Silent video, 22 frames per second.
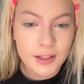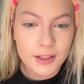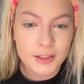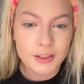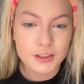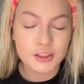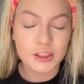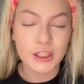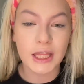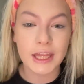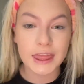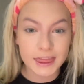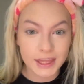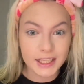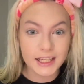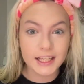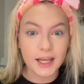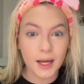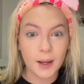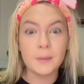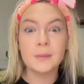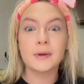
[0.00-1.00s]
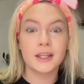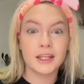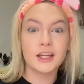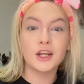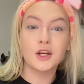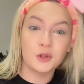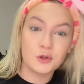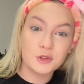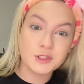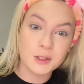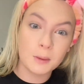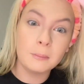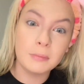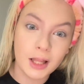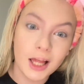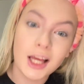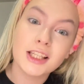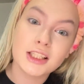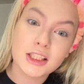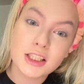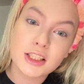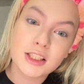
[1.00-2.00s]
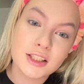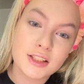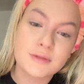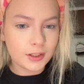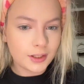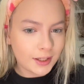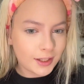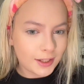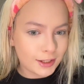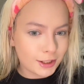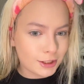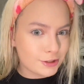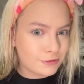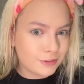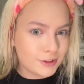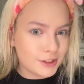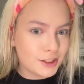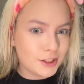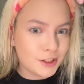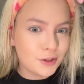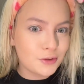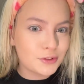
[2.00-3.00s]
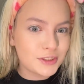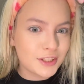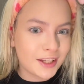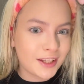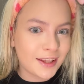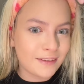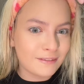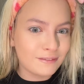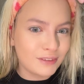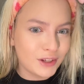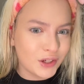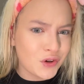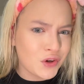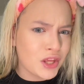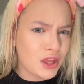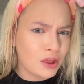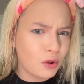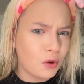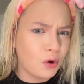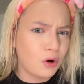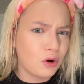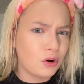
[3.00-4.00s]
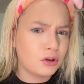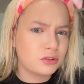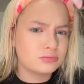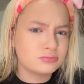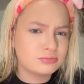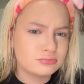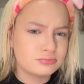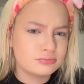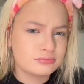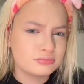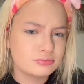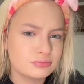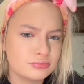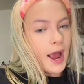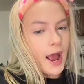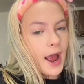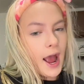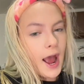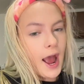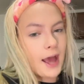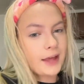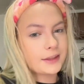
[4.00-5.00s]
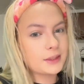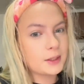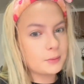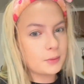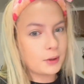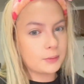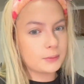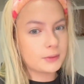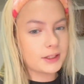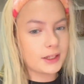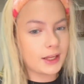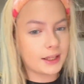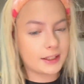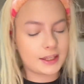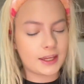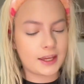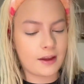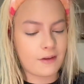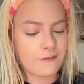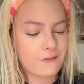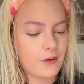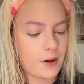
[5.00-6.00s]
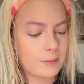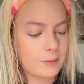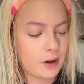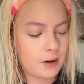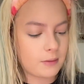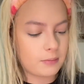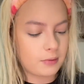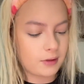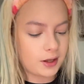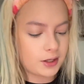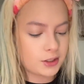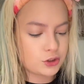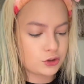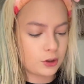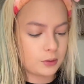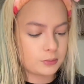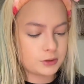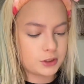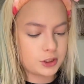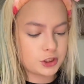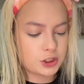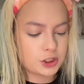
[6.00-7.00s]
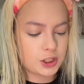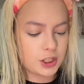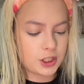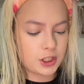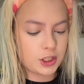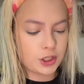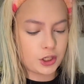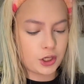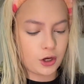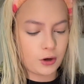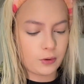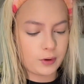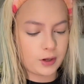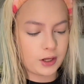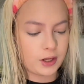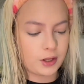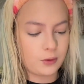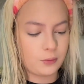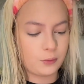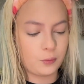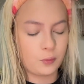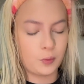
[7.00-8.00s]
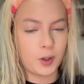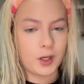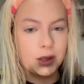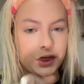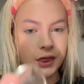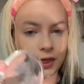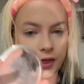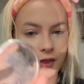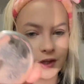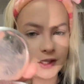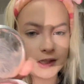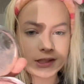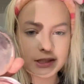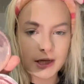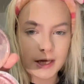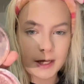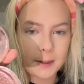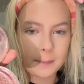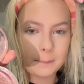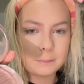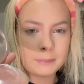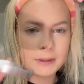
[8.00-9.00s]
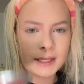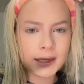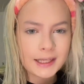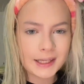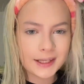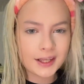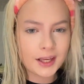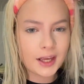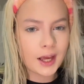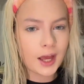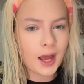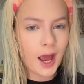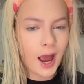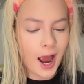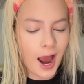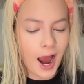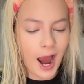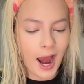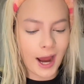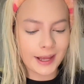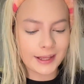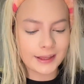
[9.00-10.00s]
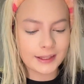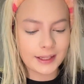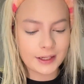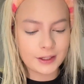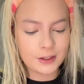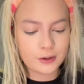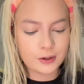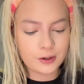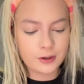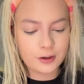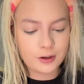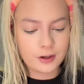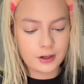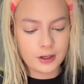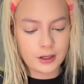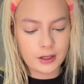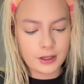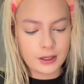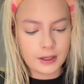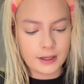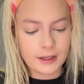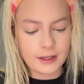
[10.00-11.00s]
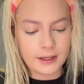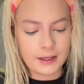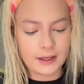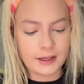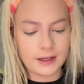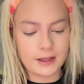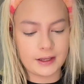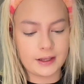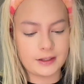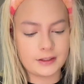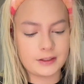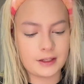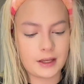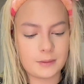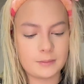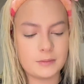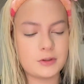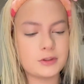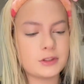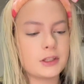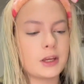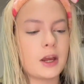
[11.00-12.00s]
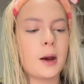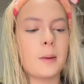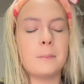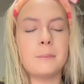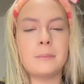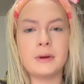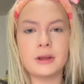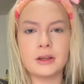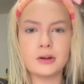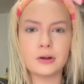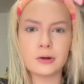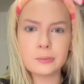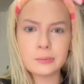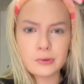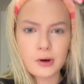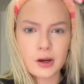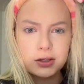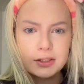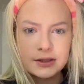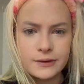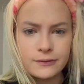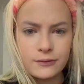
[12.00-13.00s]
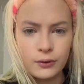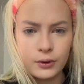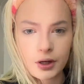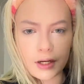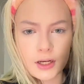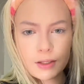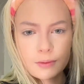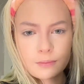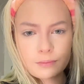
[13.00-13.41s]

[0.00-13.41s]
So I think I'm gonna do some blush. This video is getting very long. At the moment, I can't find my blush, so I'm just gonna go in with this like pink highlighter. And I'm using a bigger brush for it.